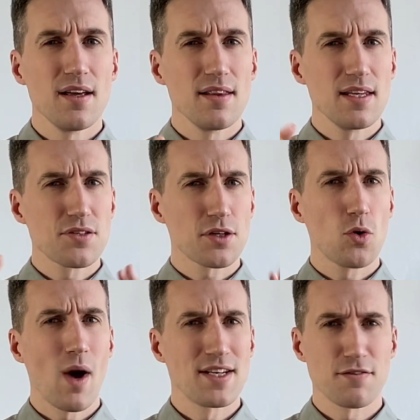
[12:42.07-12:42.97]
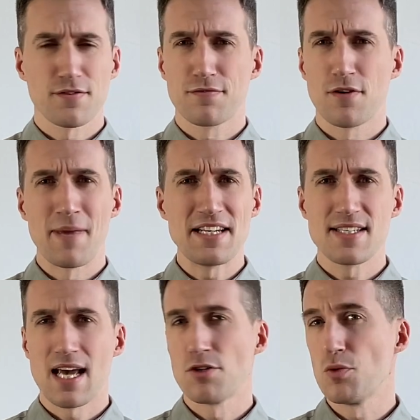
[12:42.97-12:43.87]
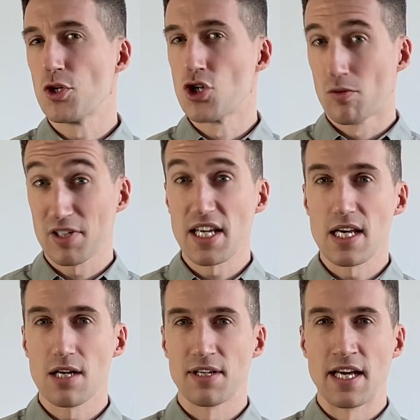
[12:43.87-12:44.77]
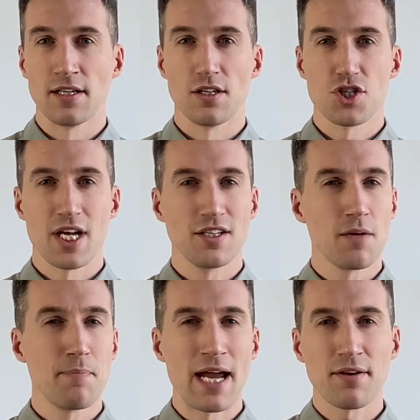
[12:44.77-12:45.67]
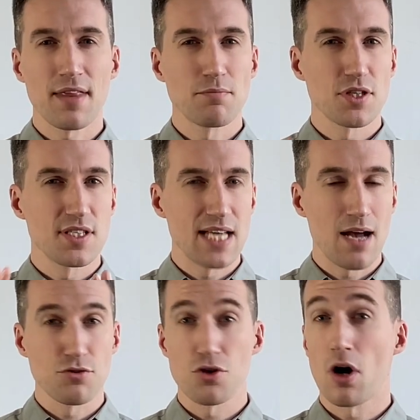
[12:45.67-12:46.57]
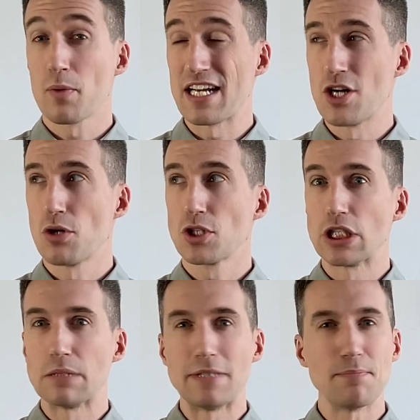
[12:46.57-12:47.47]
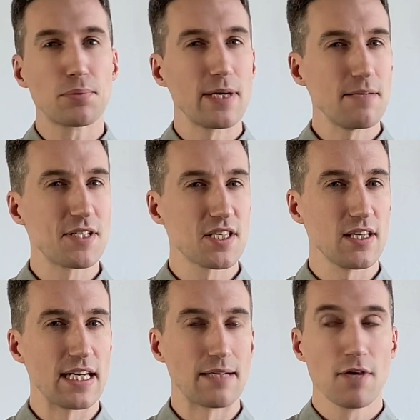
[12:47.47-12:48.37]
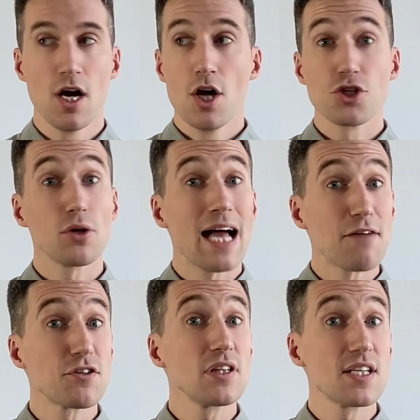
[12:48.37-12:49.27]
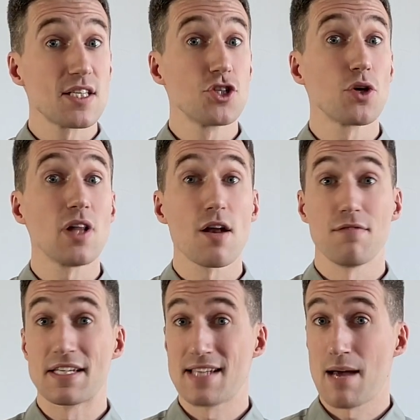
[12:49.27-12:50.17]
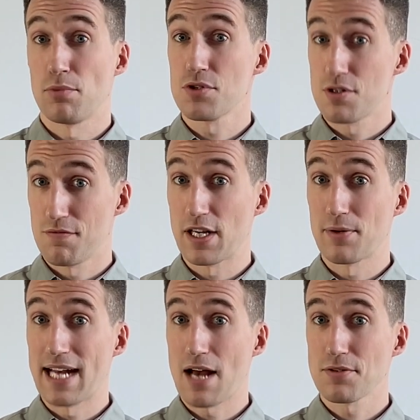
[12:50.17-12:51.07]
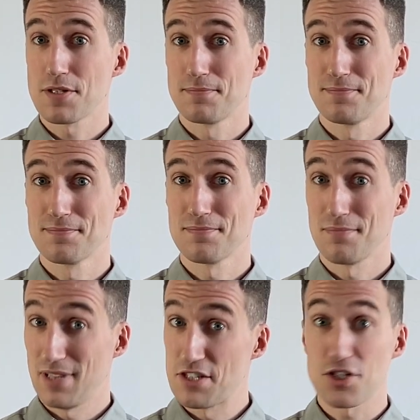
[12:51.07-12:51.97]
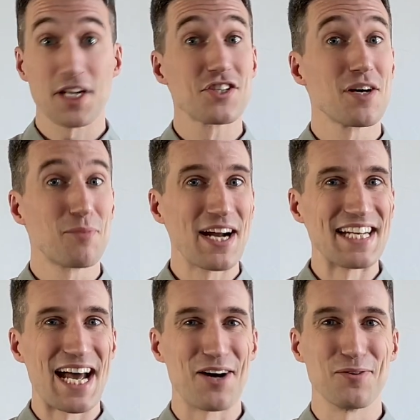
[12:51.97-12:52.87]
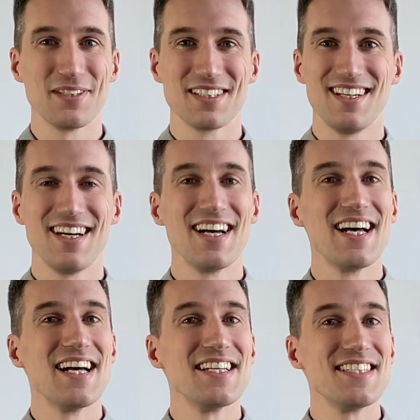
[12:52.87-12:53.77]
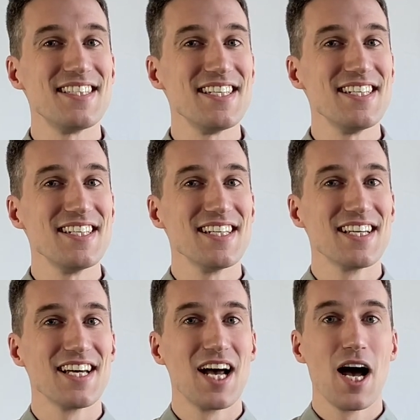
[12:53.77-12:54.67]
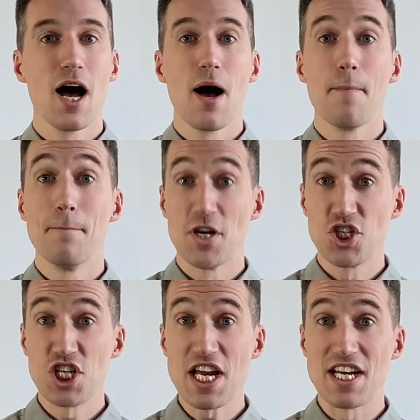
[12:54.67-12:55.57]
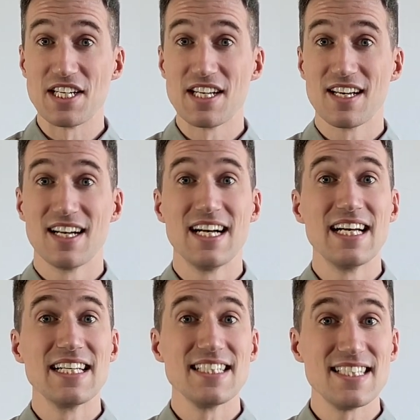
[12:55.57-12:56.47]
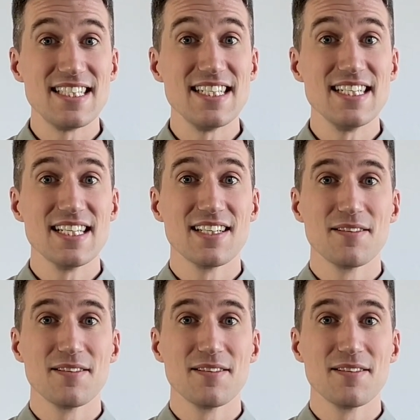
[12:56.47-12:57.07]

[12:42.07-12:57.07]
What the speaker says: These are quite different from any sound you would normally hear in English, and comparing them to sounds you already know could be pretty misleading, so you'll have to listen to a lot of examples to figure it out. Let's look at some right now. Ji, machine, ji,